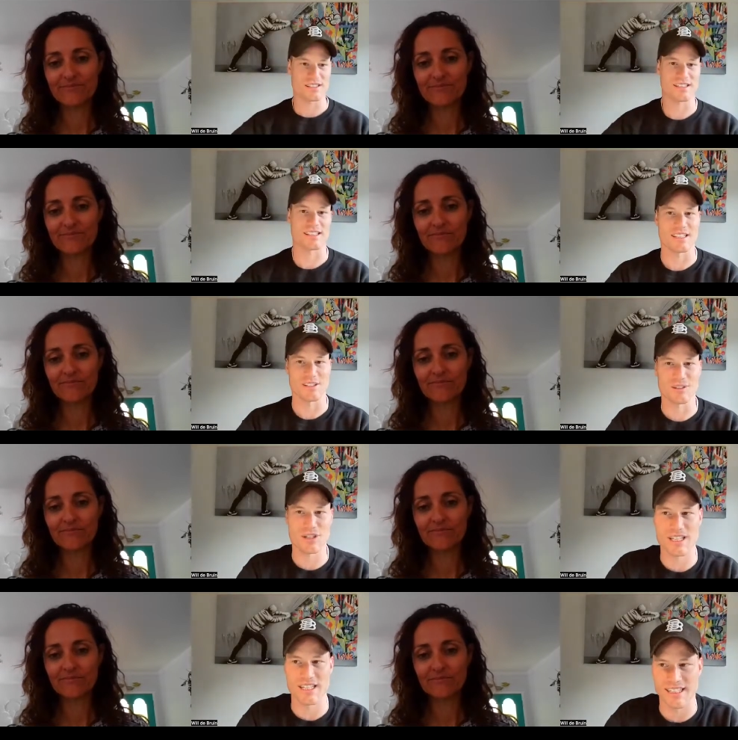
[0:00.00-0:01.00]
Speaker 1: honestly, your
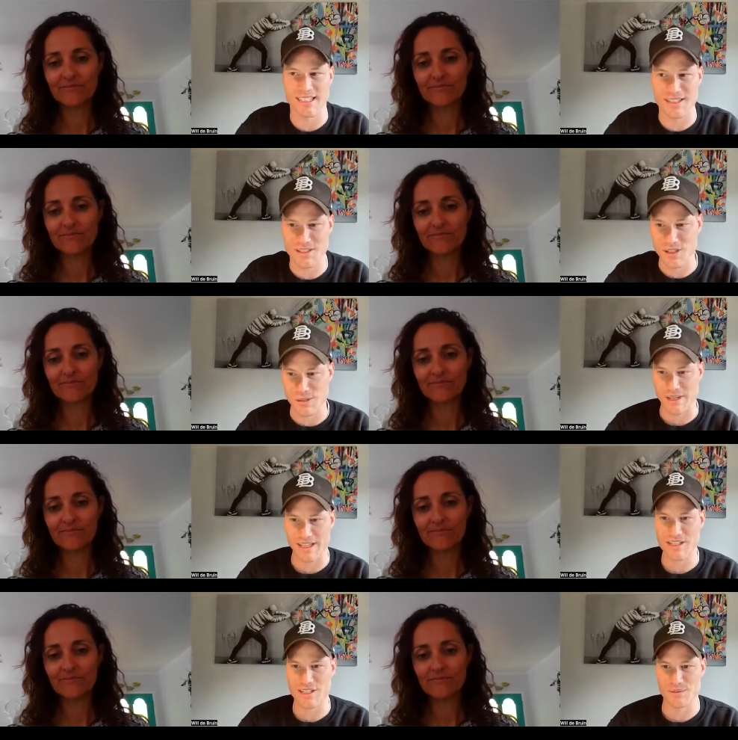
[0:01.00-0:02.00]
sheer
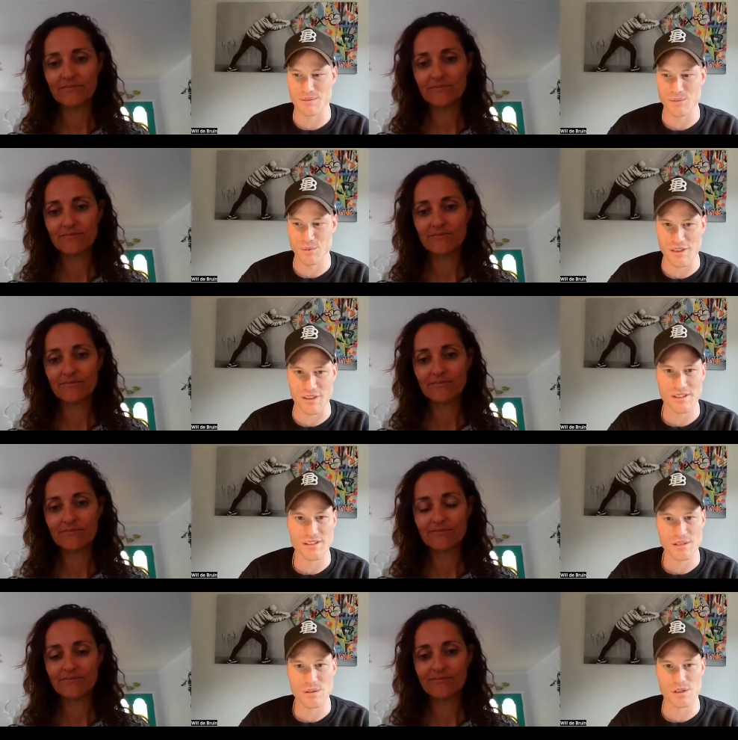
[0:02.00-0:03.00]
determination with it
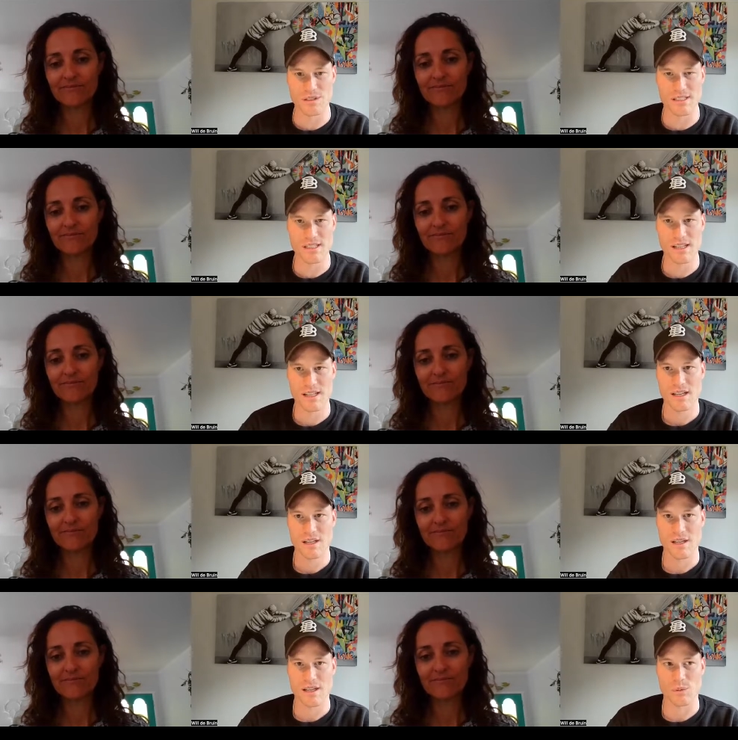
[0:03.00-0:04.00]
was,
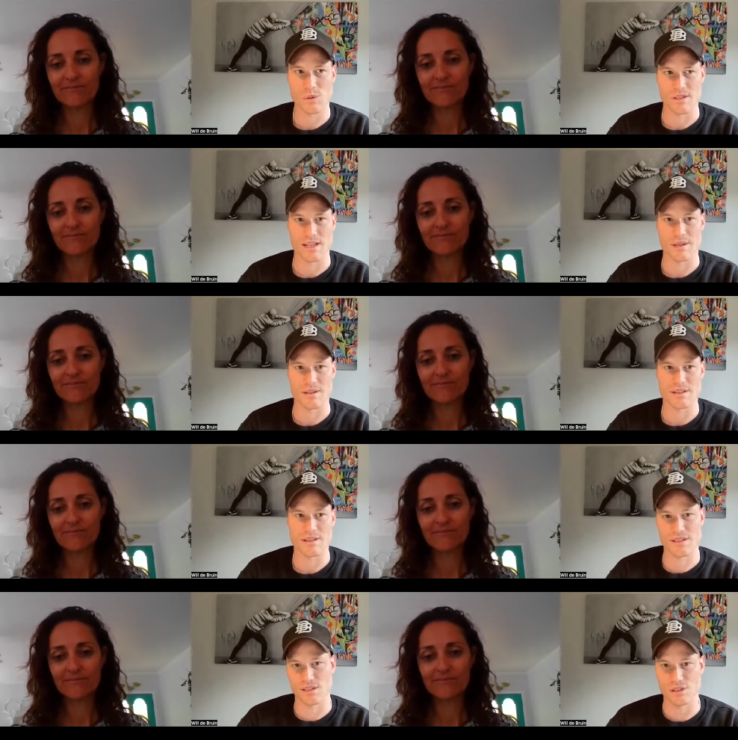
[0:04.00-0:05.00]
was a
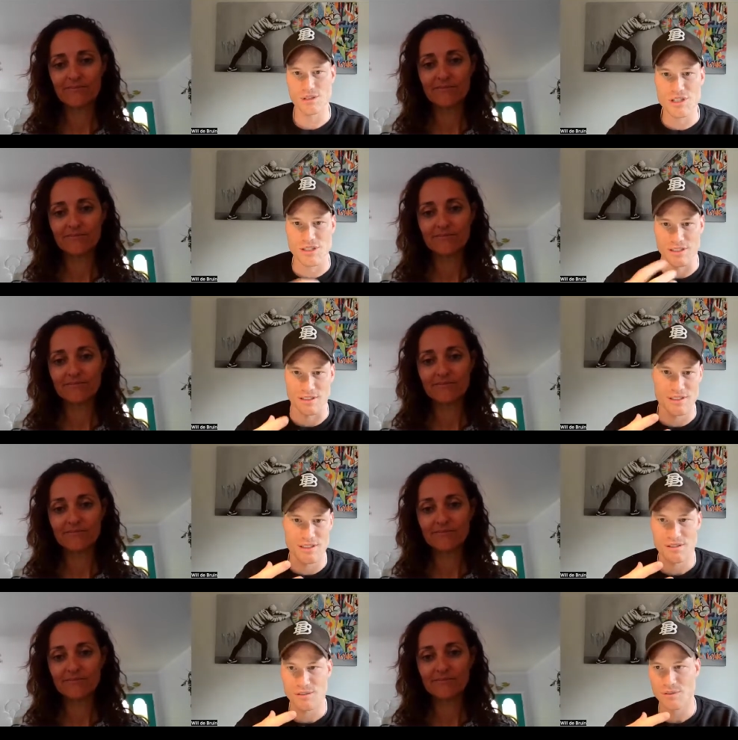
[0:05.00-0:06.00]
solution
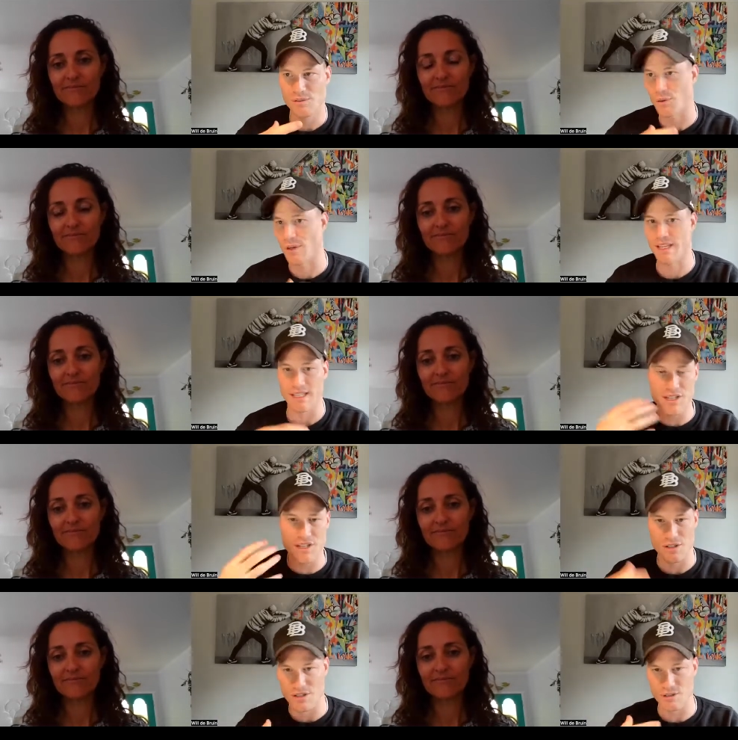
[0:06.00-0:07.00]
for any
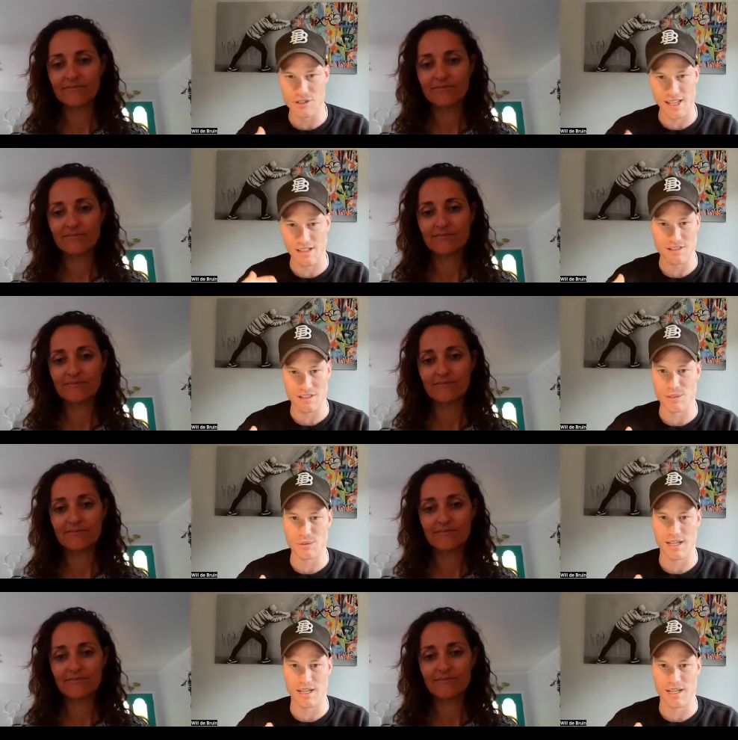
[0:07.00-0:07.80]
issues or challenges that